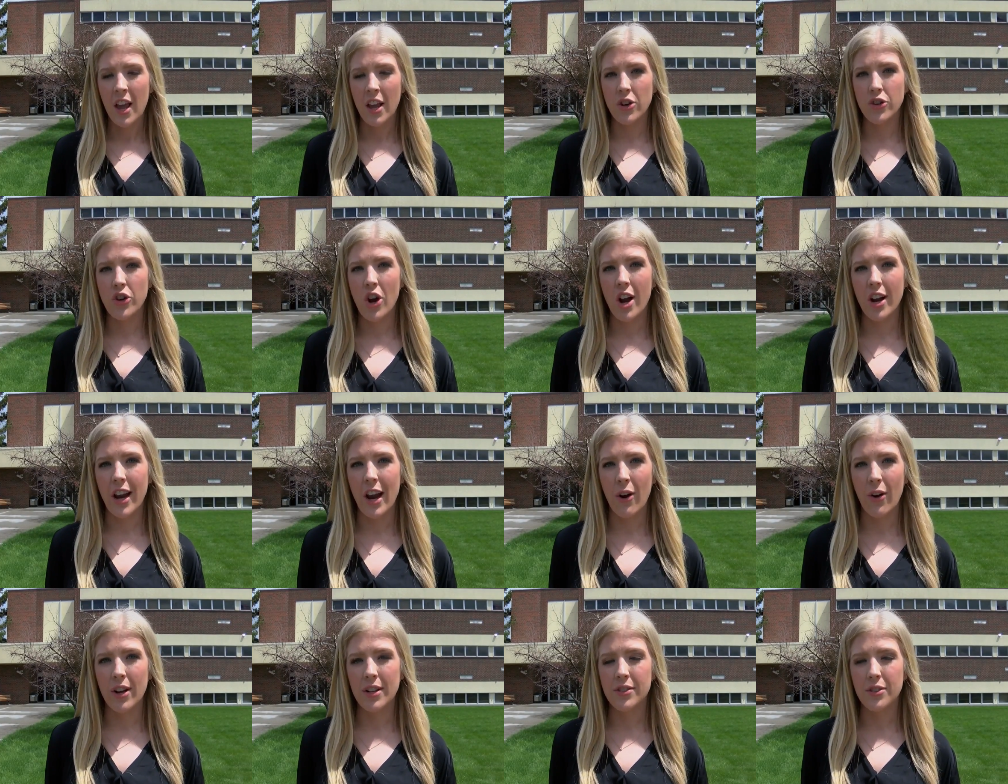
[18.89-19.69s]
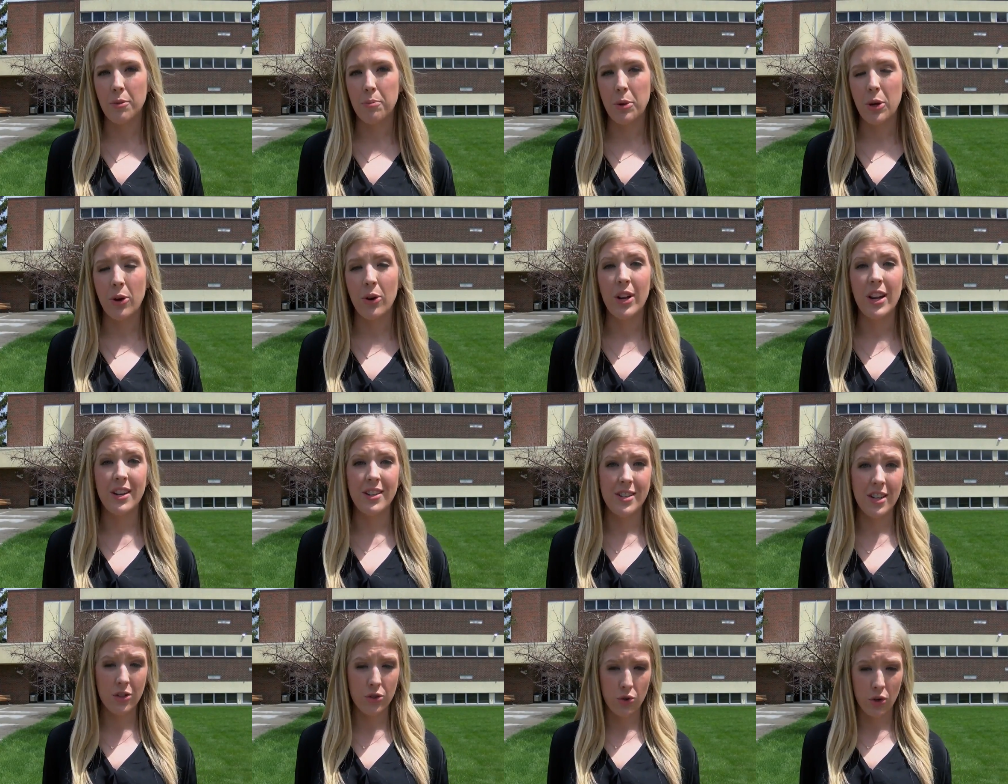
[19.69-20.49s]
and Shawn Arrants appeared
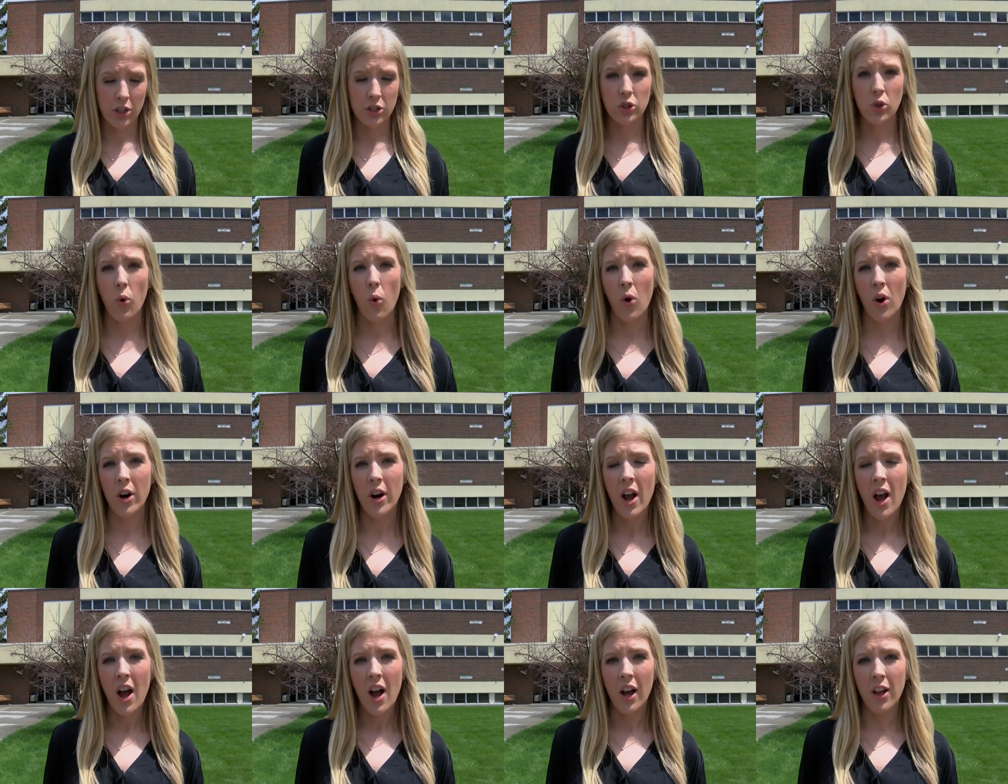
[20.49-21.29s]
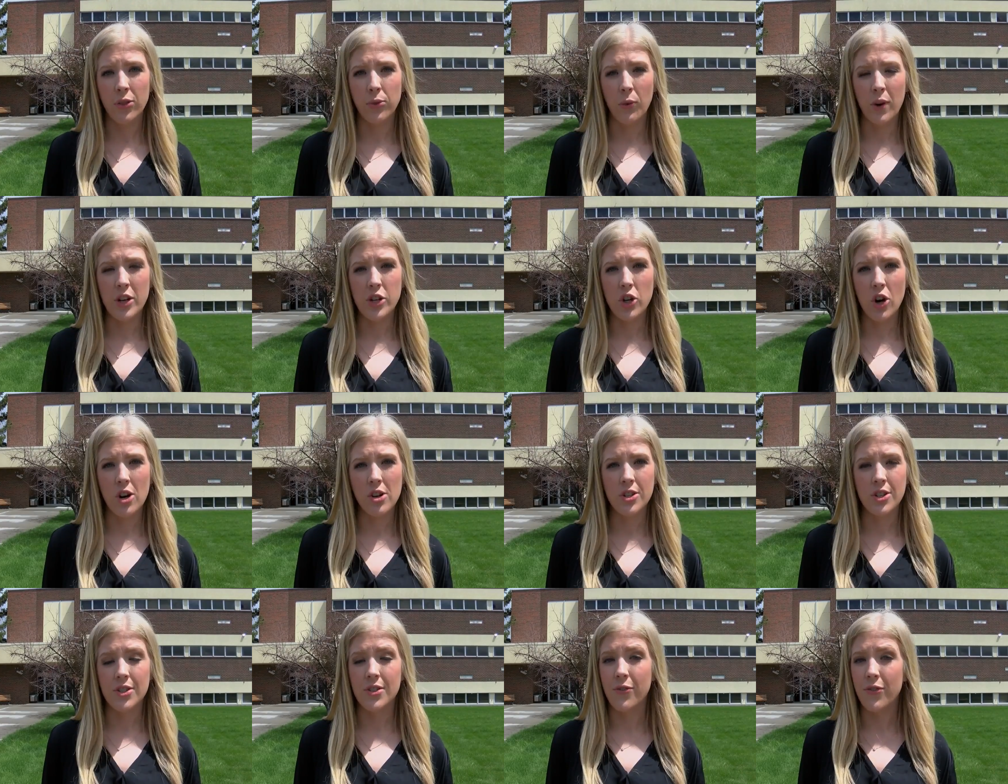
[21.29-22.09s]
in district court on three
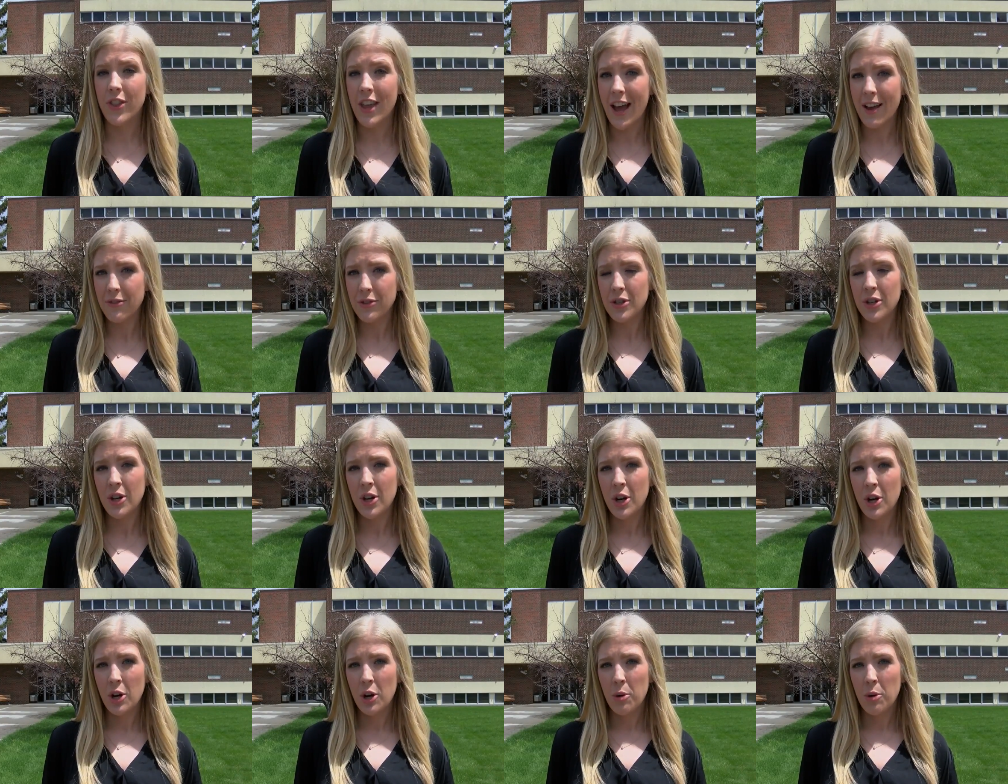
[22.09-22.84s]
charges of theft,